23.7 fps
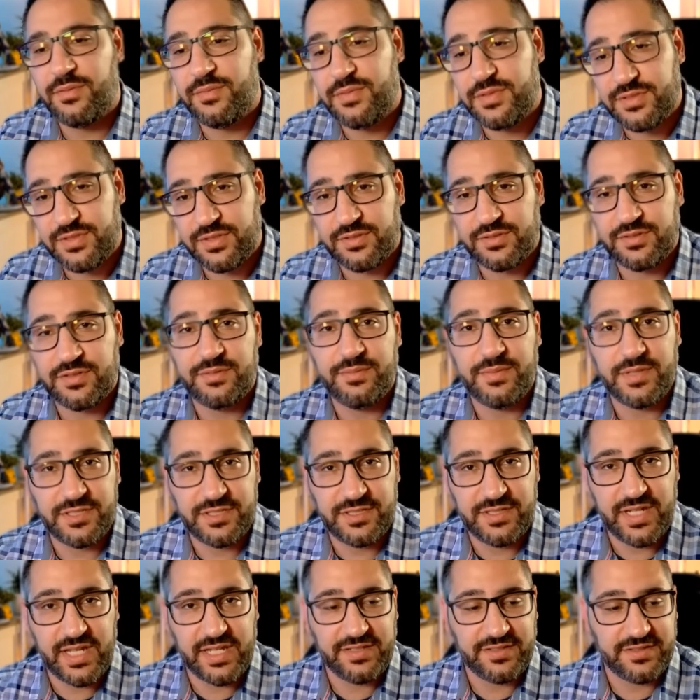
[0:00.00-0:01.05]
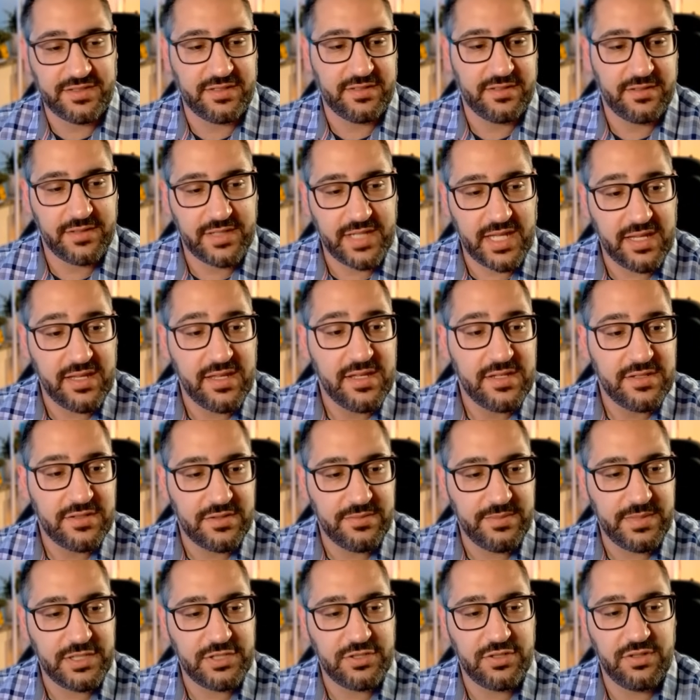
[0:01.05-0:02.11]
the results are much nicer, okay?
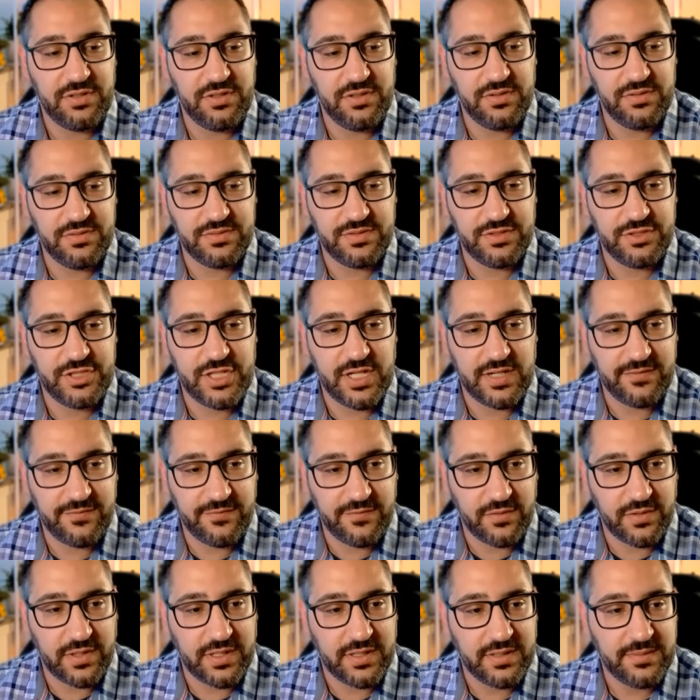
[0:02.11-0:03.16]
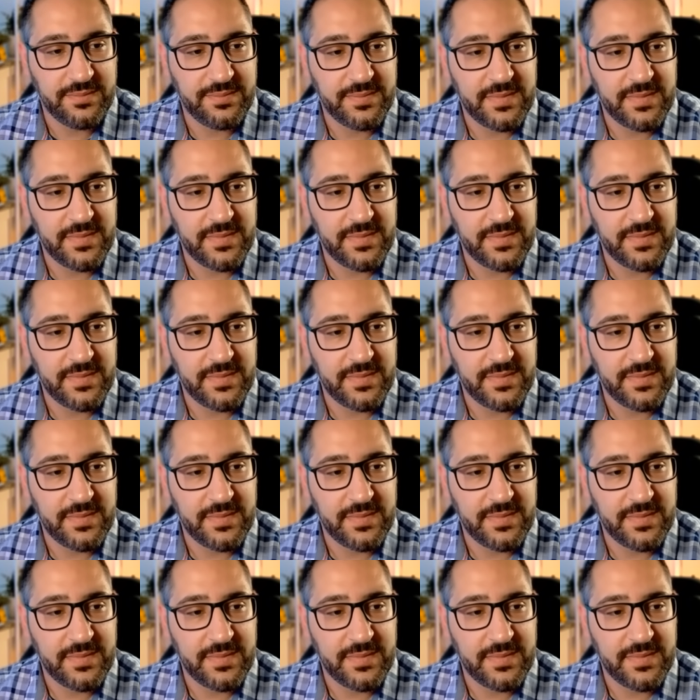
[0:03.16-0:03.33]
So make sure you use Gen 4,